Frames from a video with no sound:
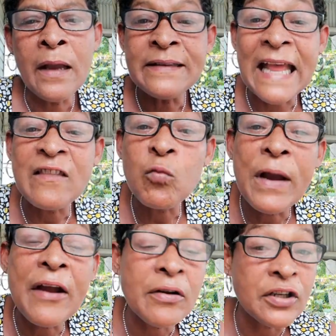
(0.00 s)
that's
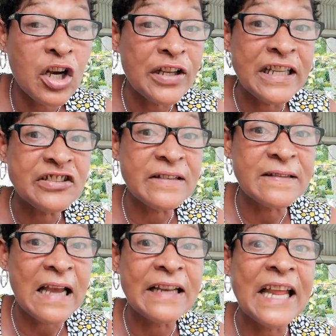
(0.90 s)
where the conditions
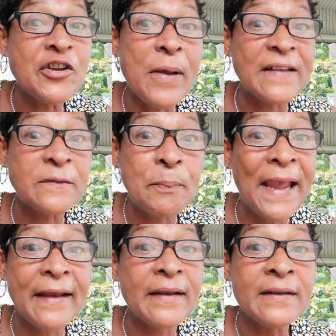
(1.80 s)
start, and you
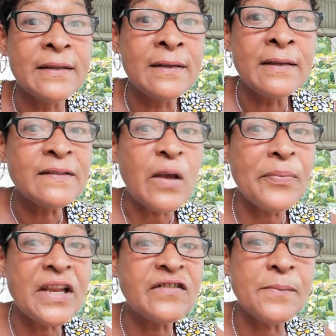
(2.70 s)
expect
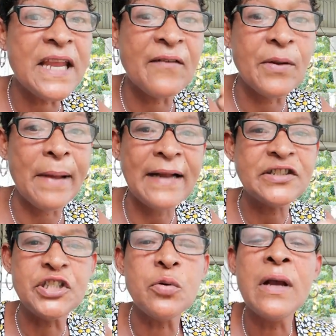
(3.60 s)
something to be given back
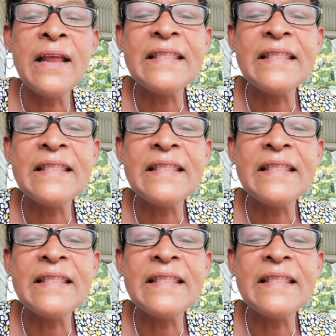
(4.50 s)
to you.